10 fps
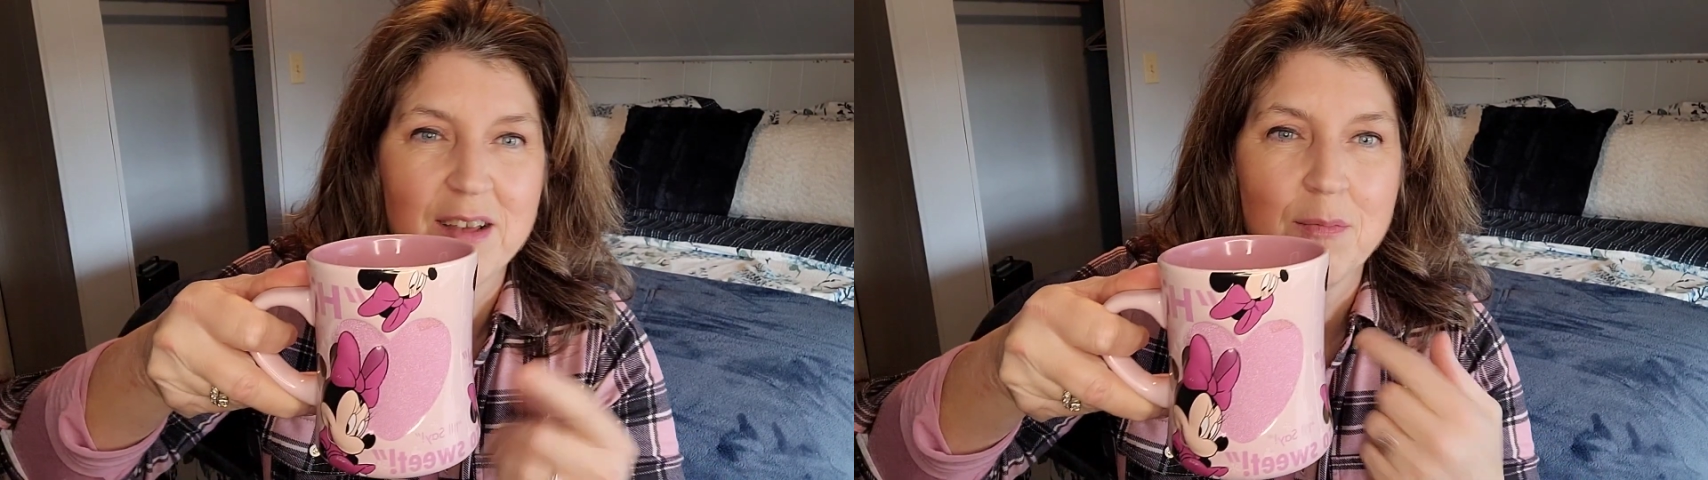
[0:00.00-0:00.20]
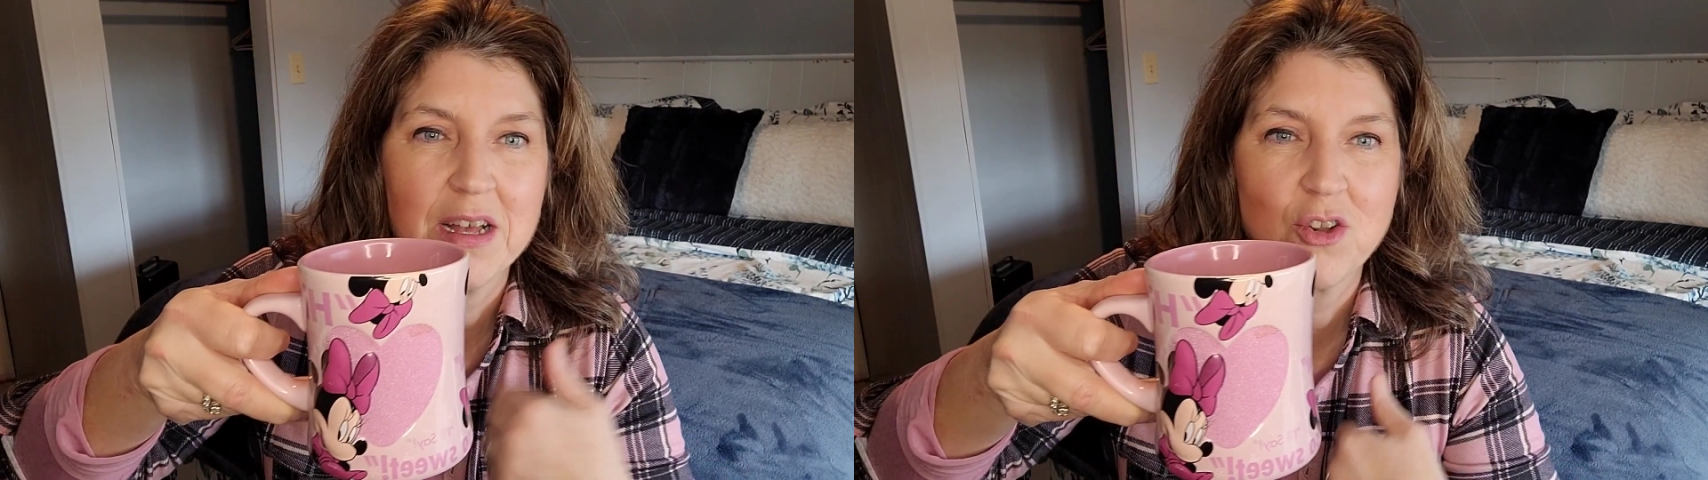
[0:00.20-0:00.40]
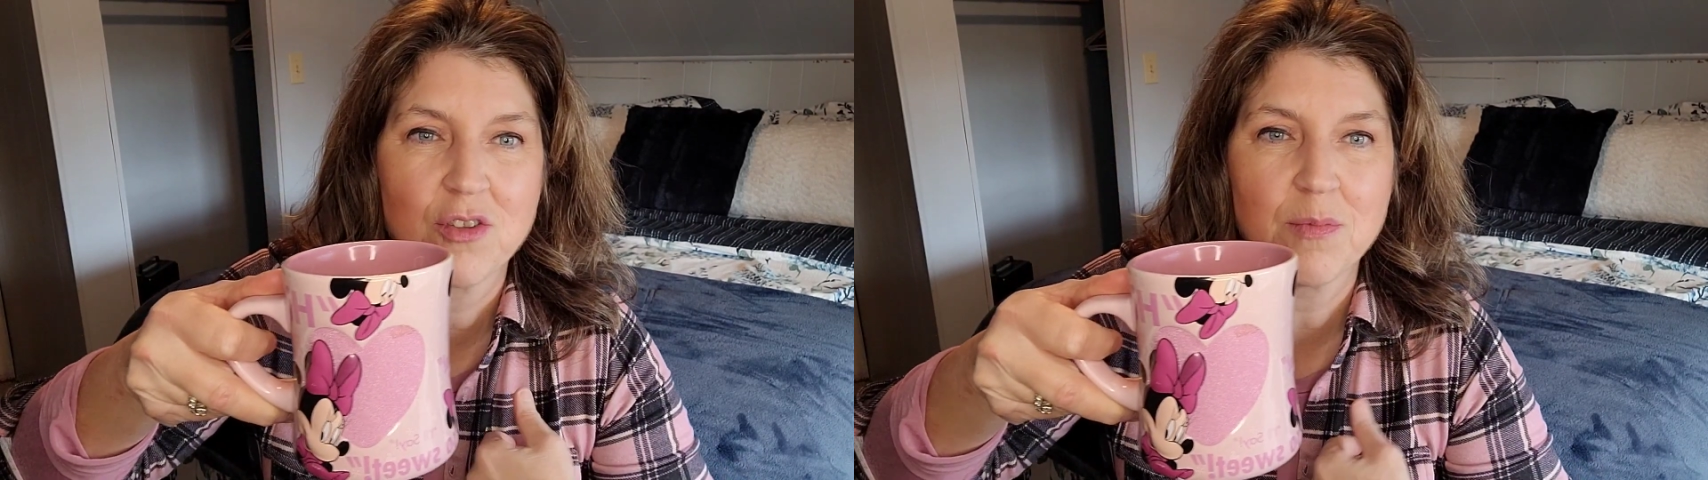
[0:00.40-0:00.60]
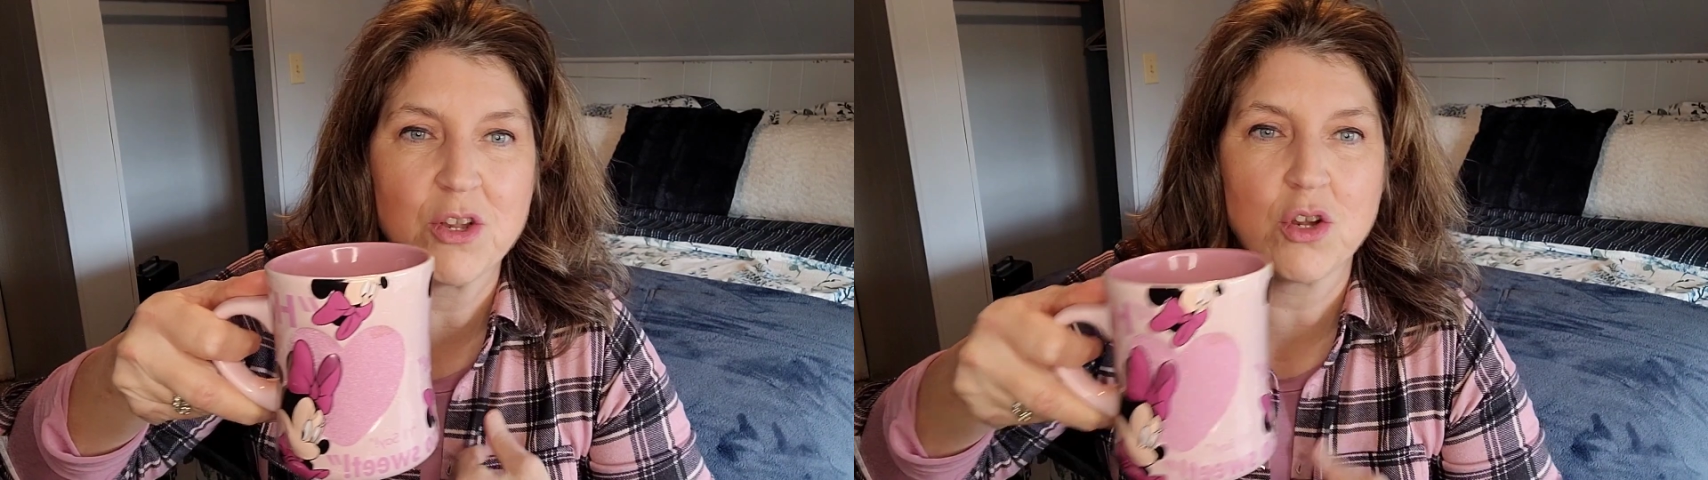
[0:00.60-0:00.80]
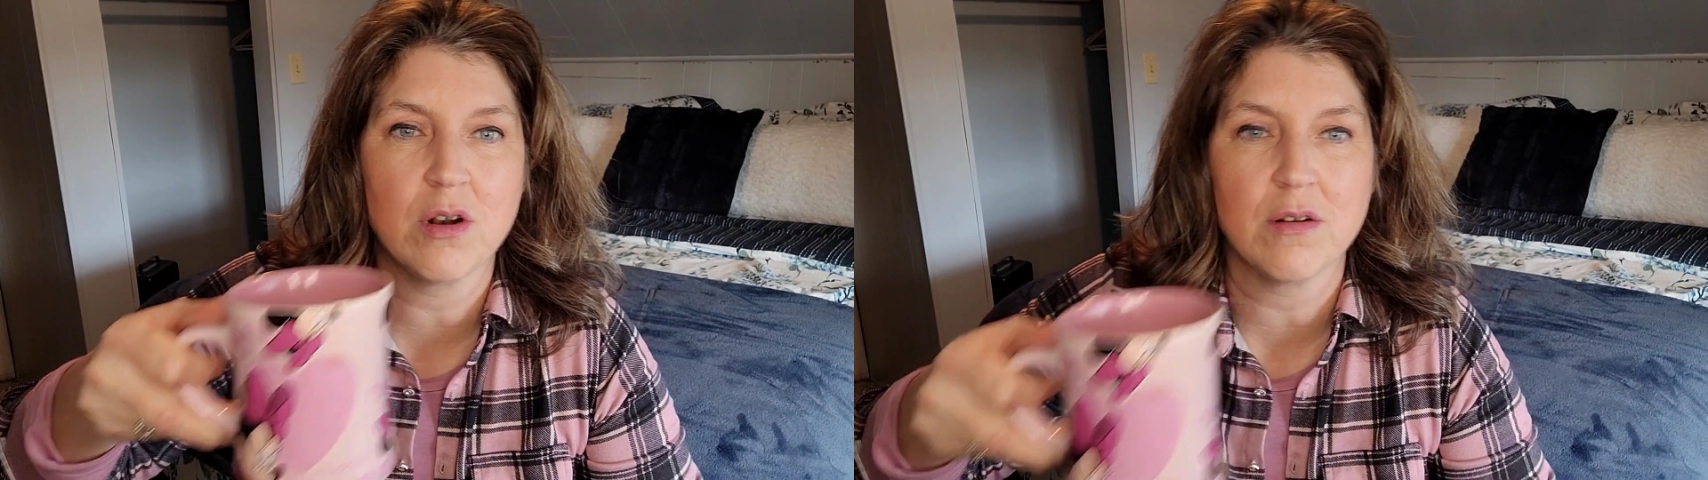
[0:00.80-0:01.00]
It matches my
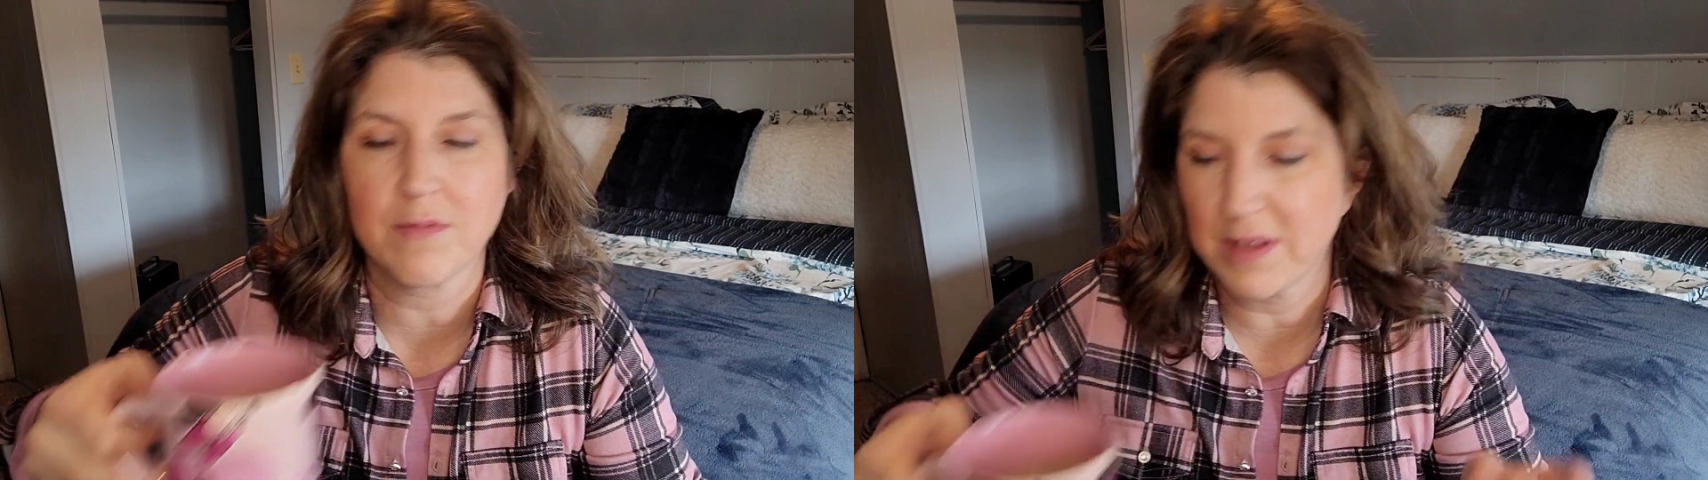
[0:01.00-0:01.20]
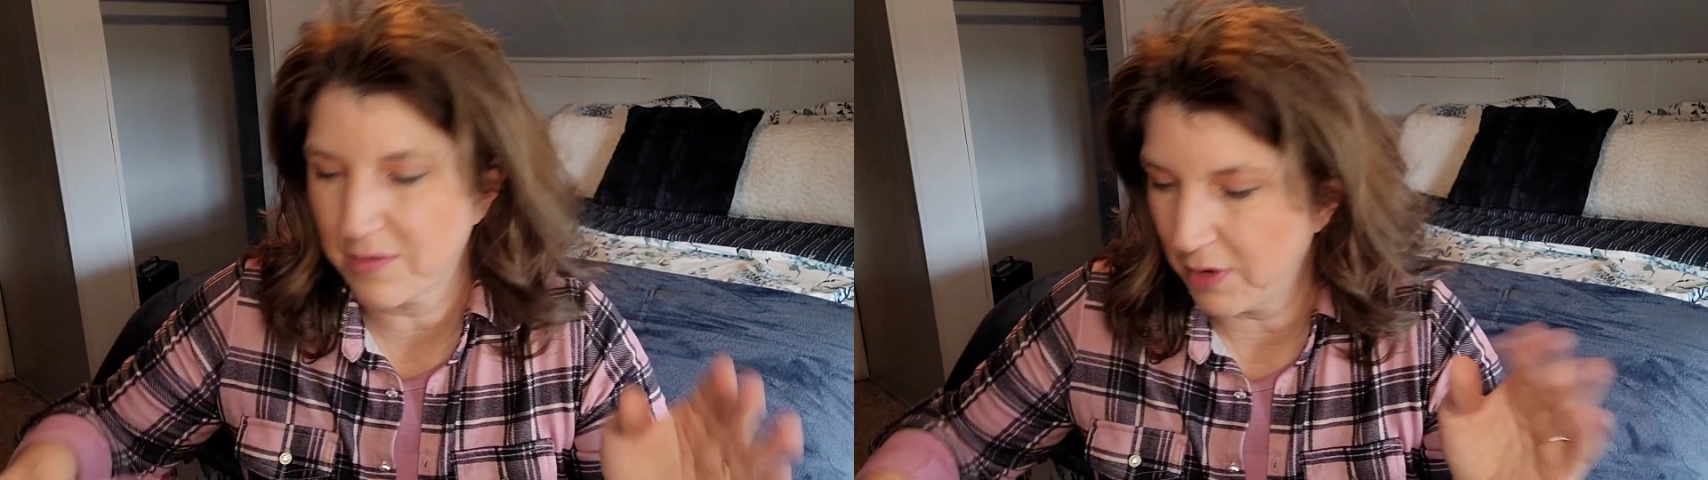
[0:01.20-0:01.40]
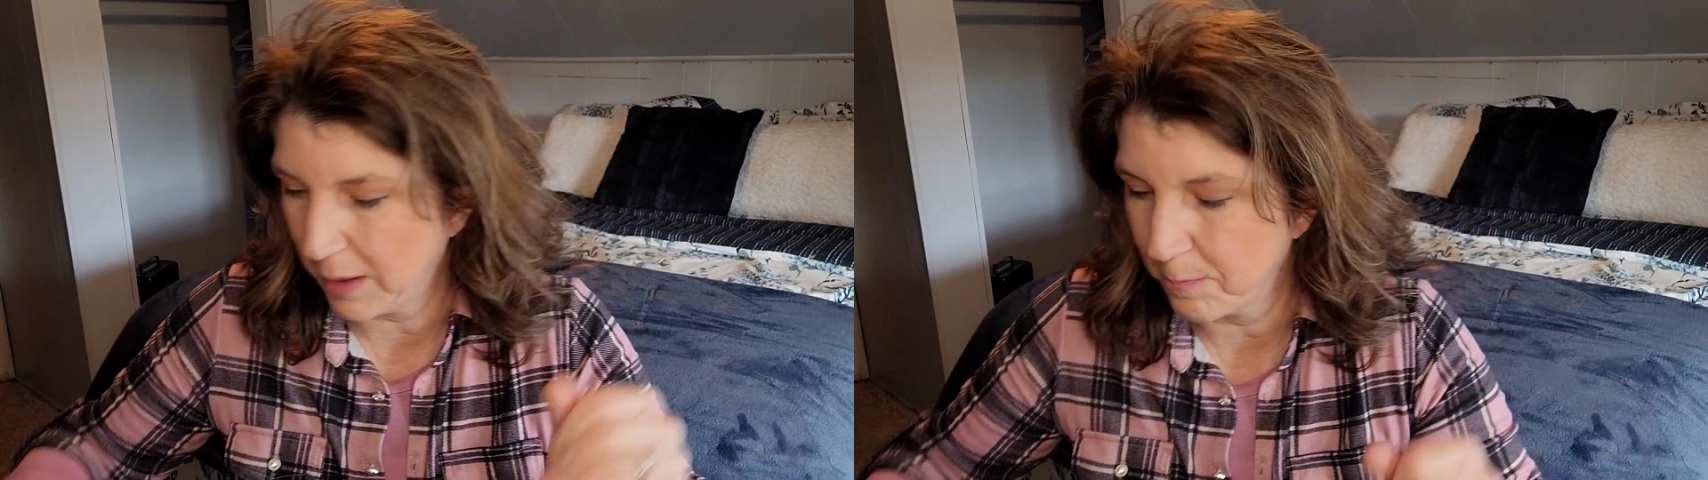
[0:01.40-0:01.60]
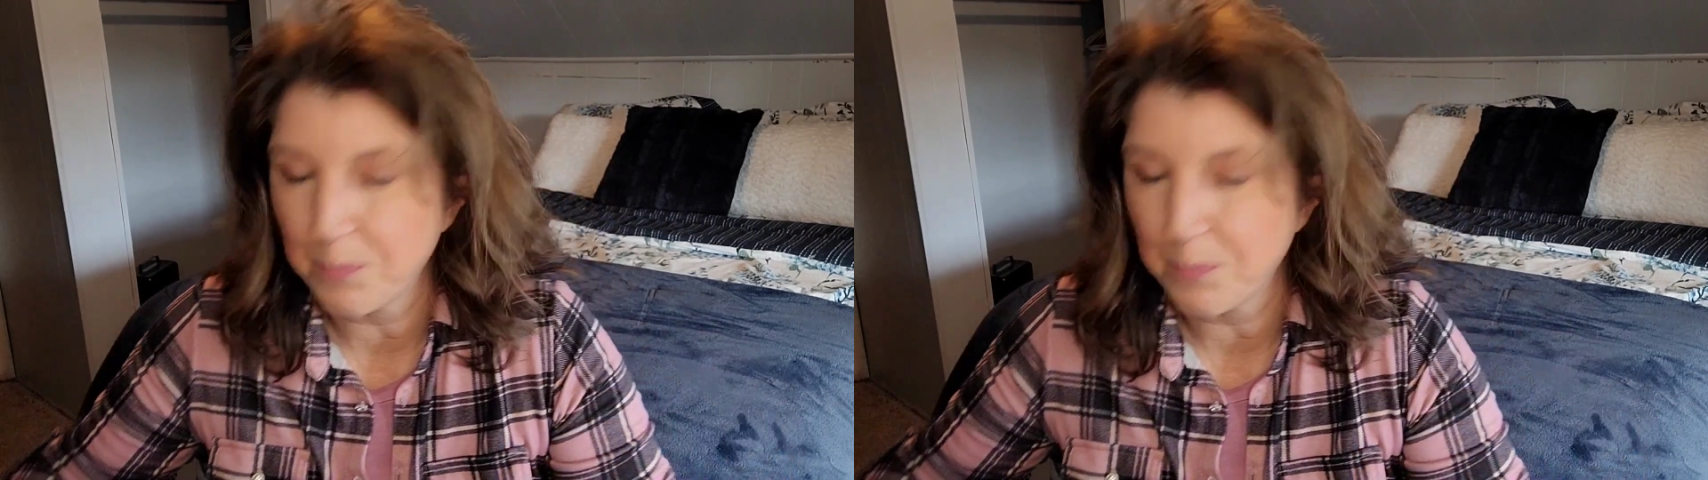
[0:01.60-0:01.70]
shirt. That's funny.